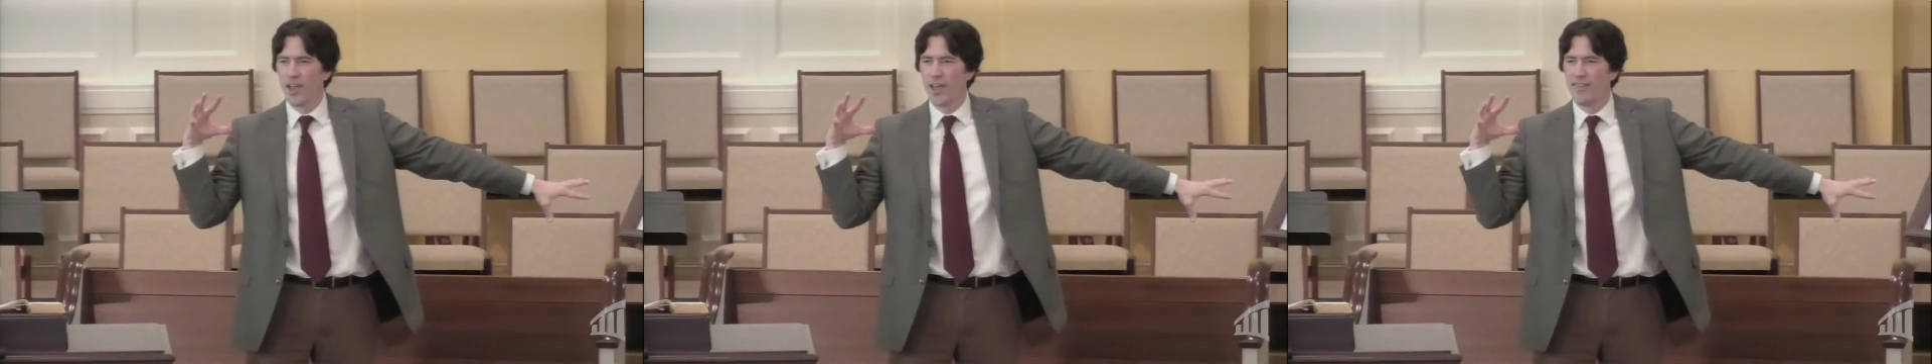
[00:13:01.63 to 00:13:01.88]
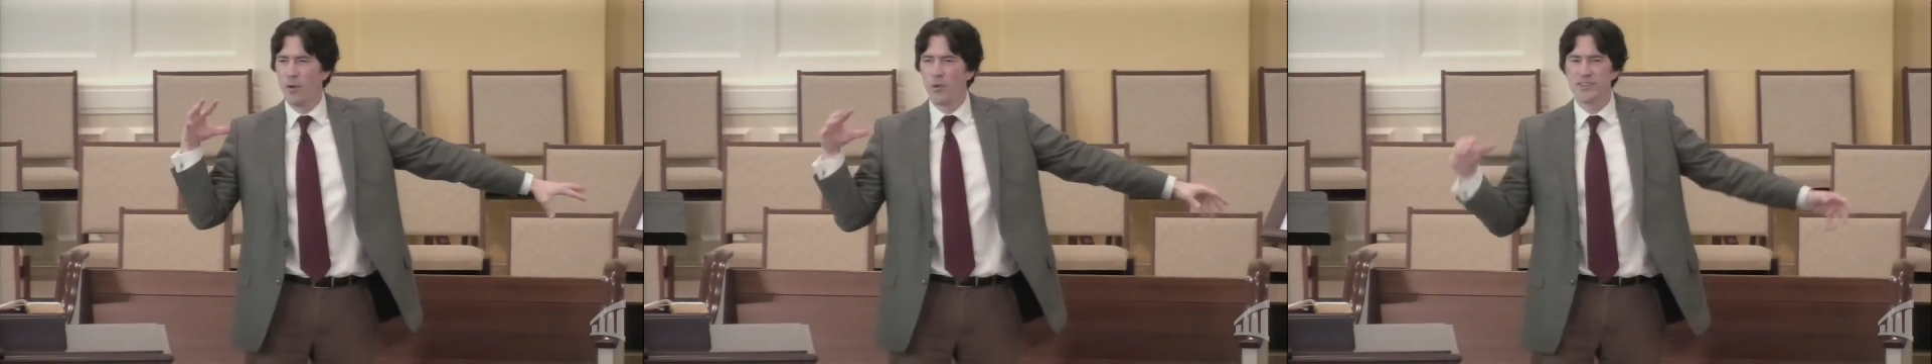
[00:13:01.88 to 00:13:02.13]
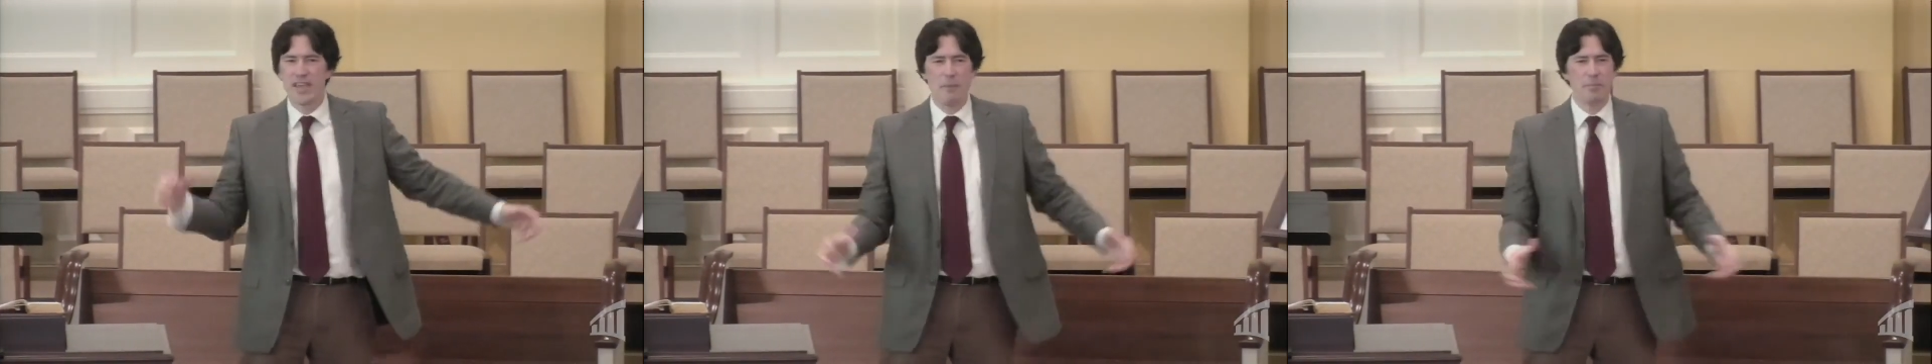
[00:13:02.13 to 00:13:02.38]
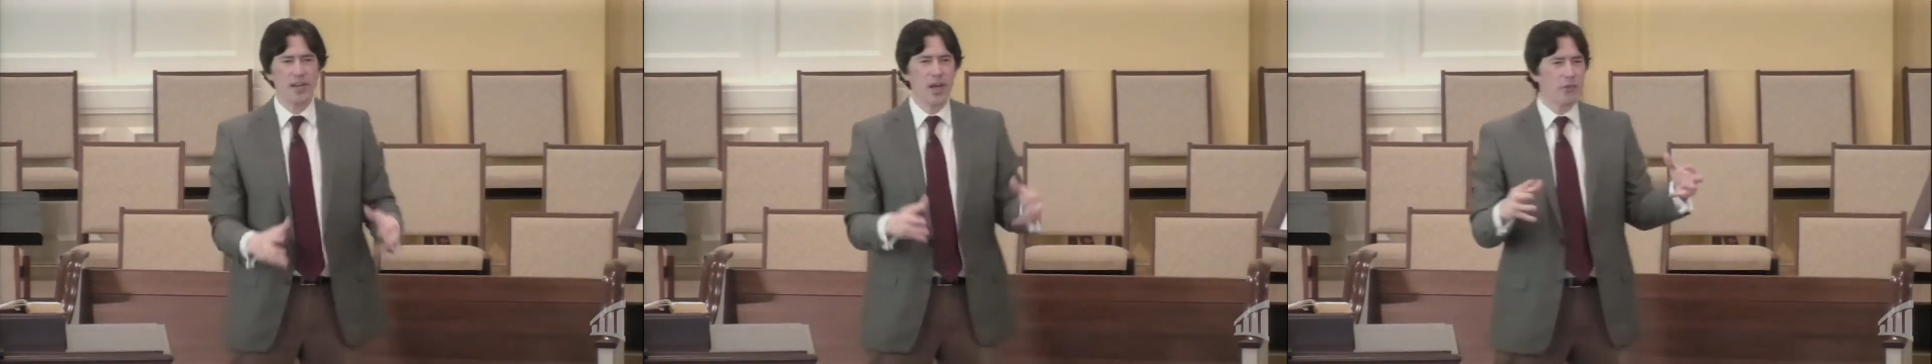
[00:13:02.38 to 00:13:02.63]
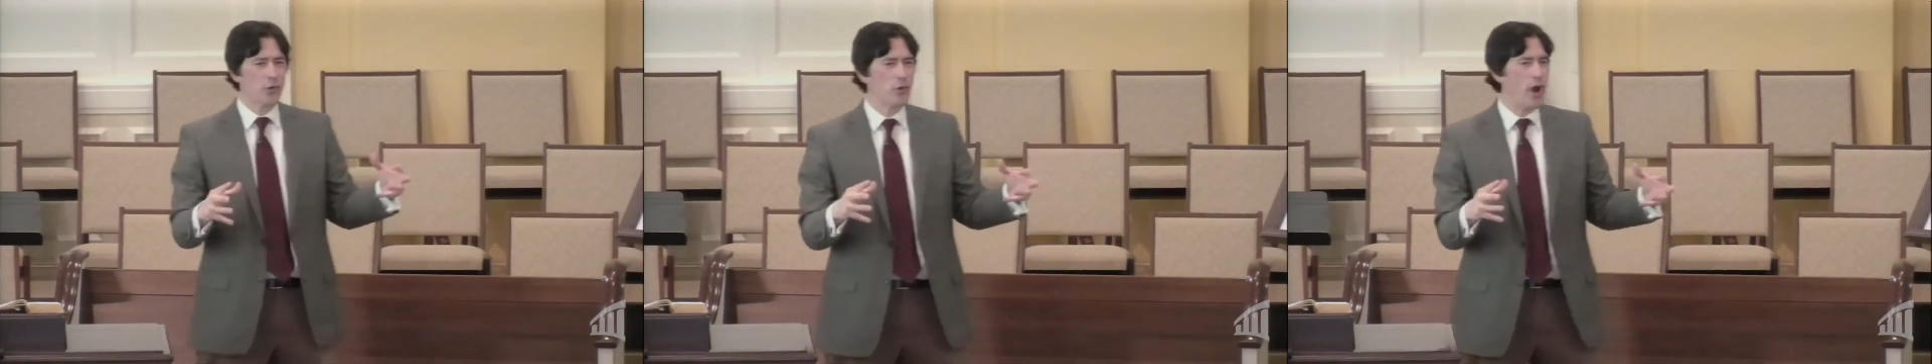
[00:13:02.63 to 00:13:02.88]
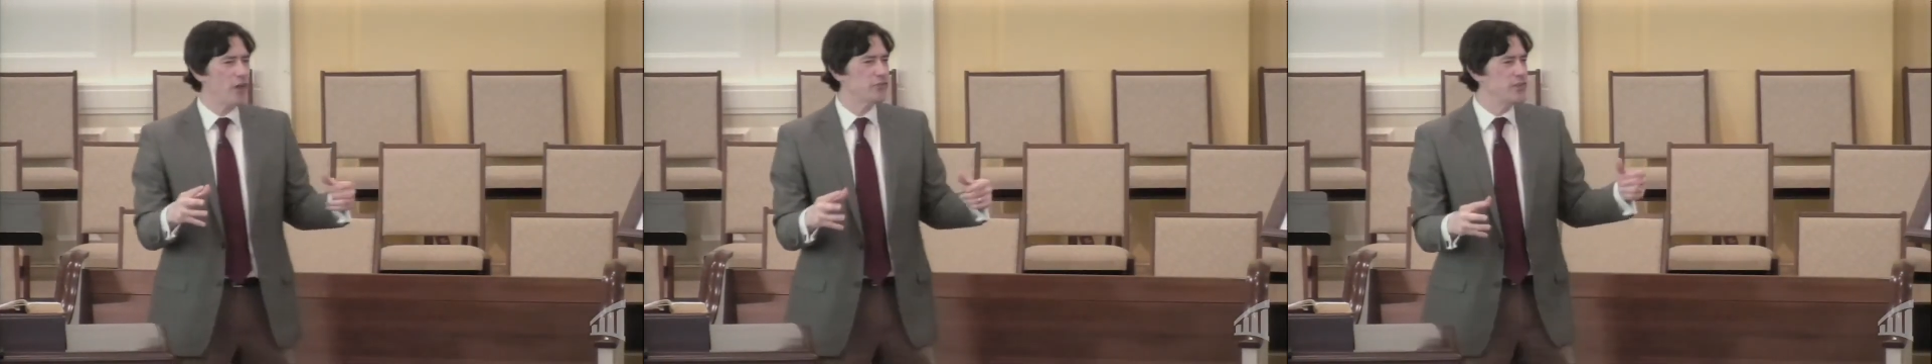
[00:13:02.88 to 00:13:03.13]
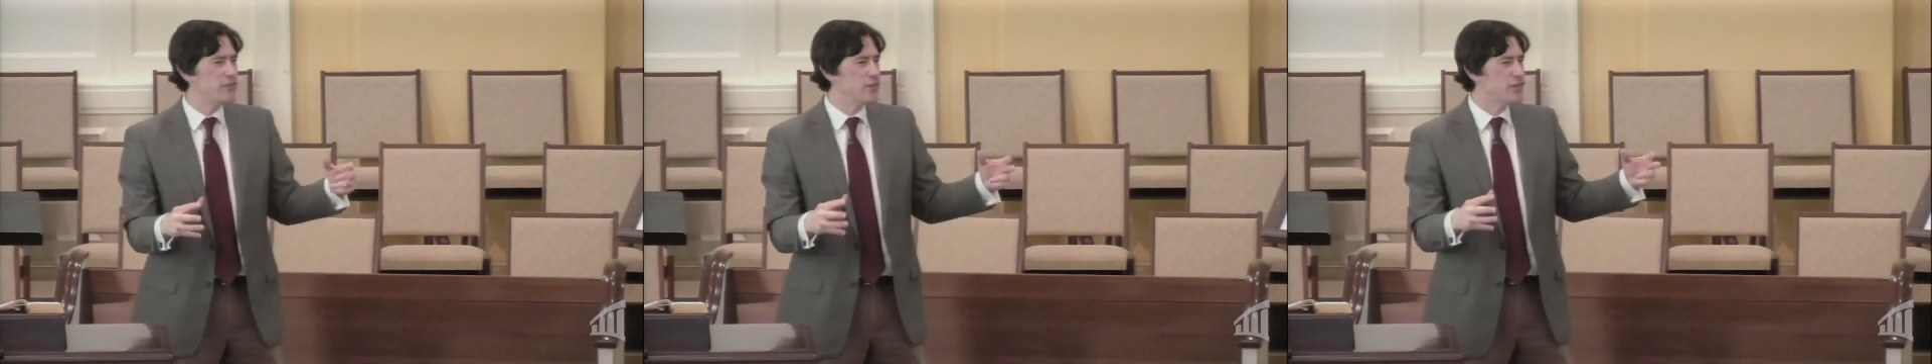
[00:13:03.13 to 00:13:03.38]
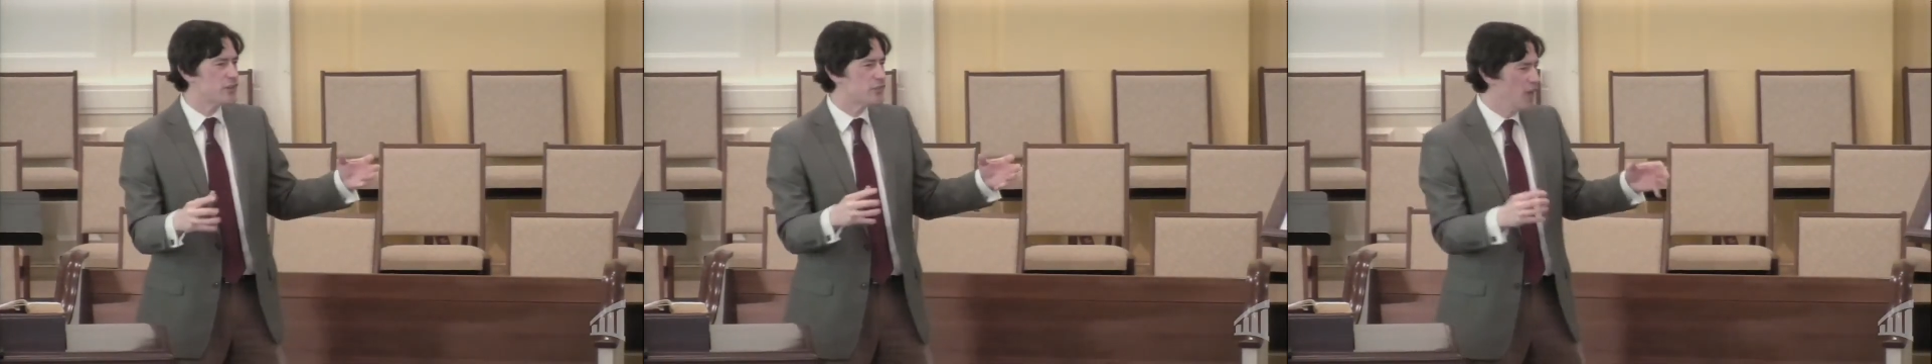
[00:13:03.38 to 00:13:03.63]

And that what's happening on the cross isn't just